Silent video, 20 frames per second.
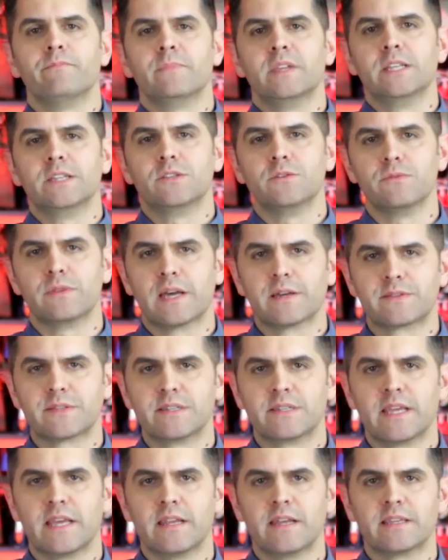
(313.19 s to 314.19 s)
In
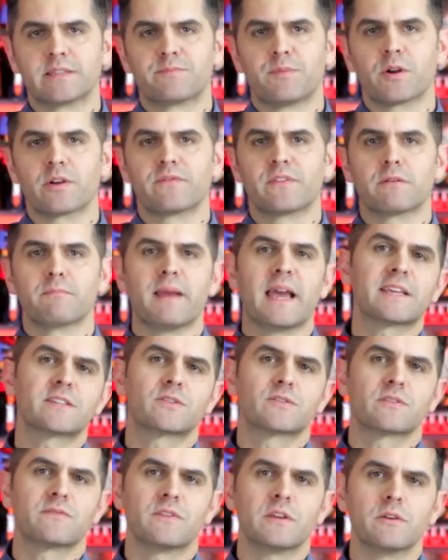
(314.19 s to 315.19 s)
2010, as part of their
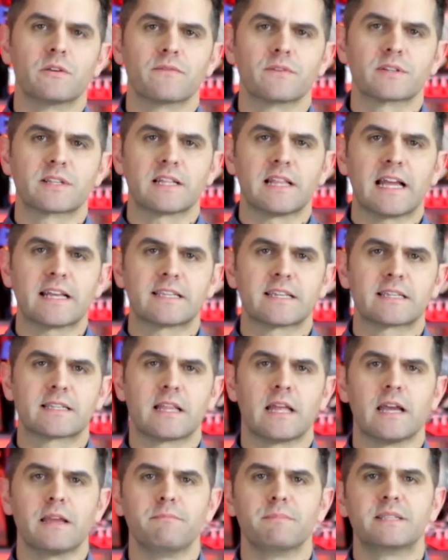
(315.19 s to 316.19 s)
Masters of the Universe Classics line,